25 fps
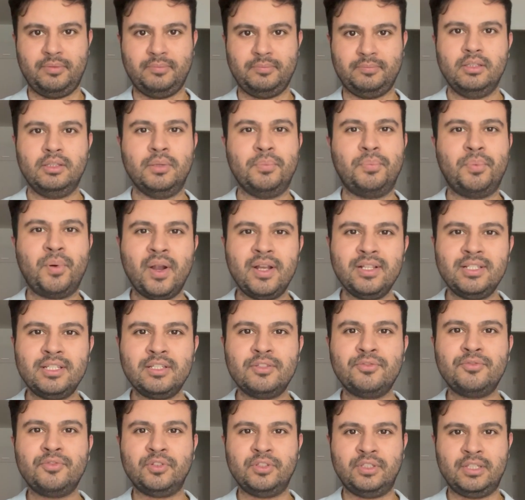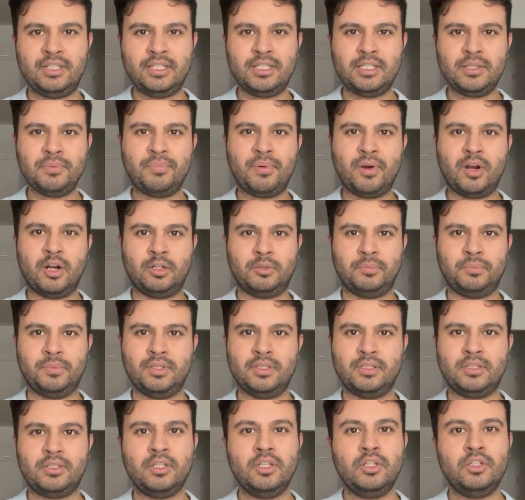The prices for these
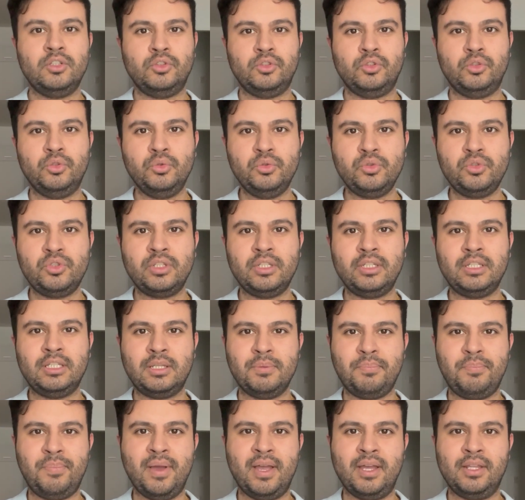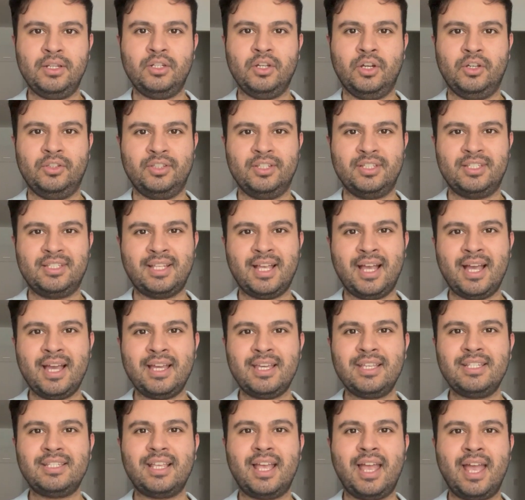apartments usually depend on the
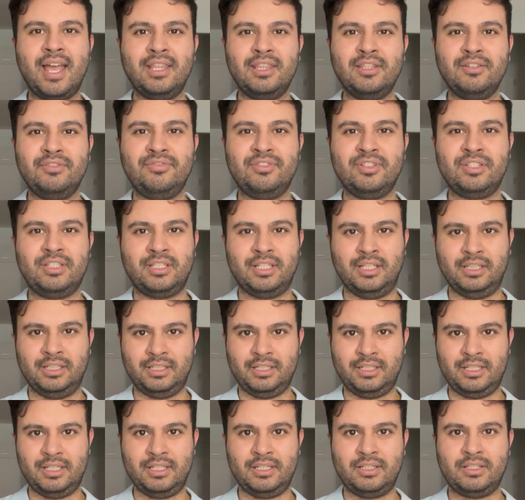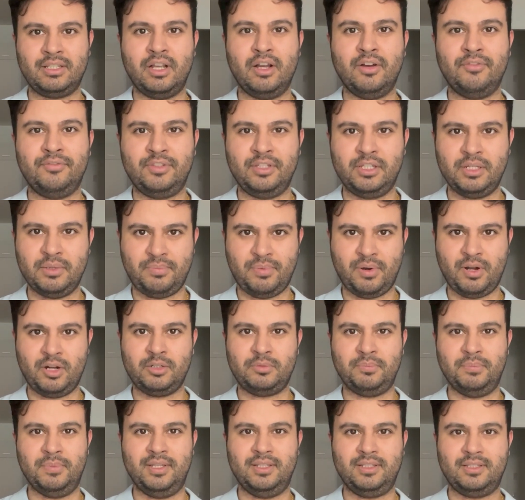size and the facilities of the
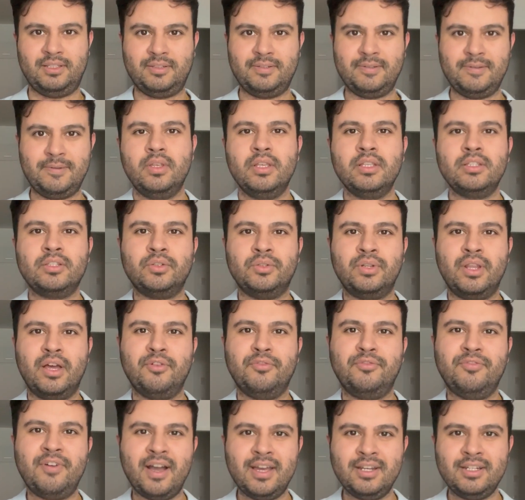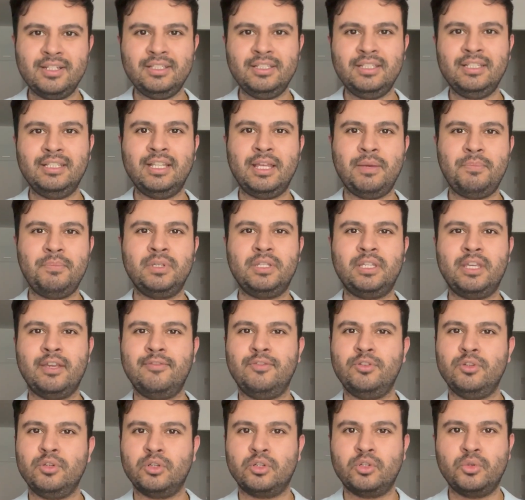apartment. So now finally, let me give
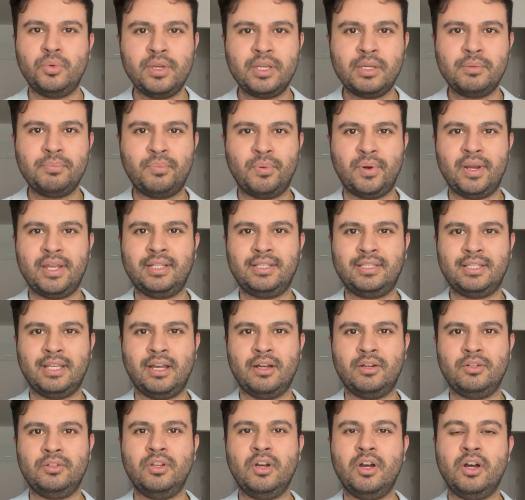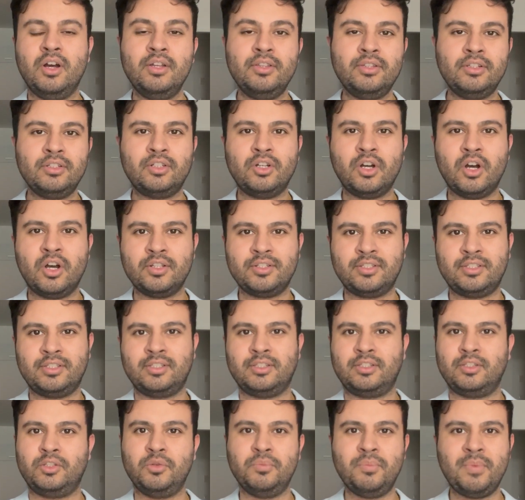you a quick breakdown on the
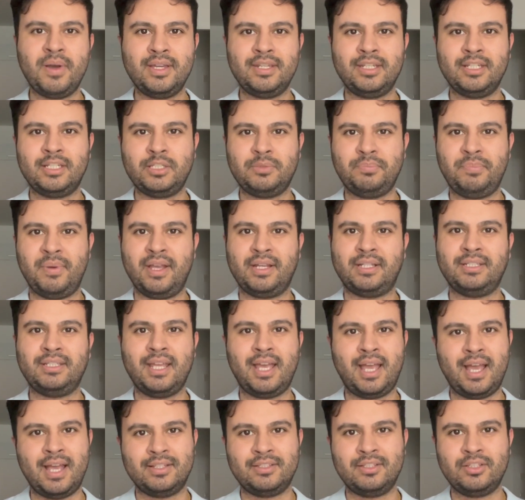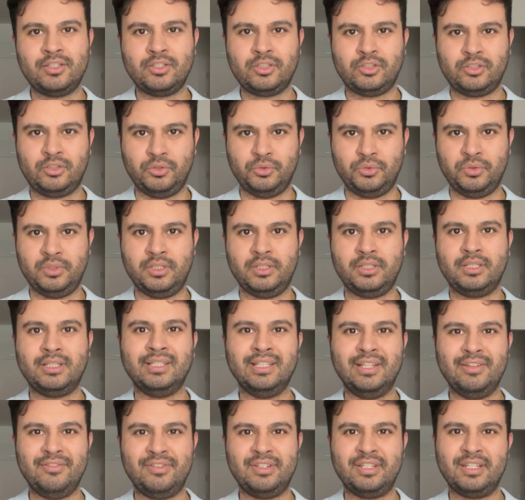costs you might expect as a student
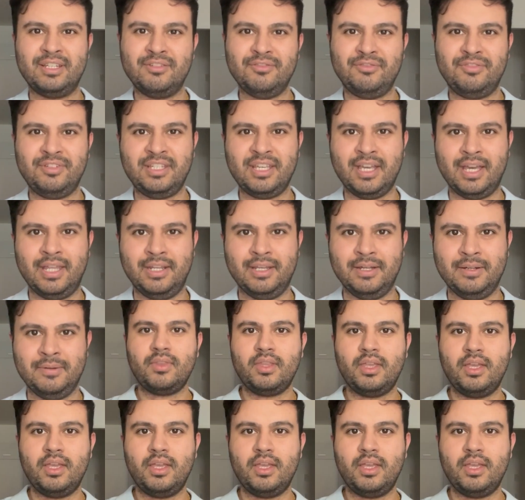living in Vienna.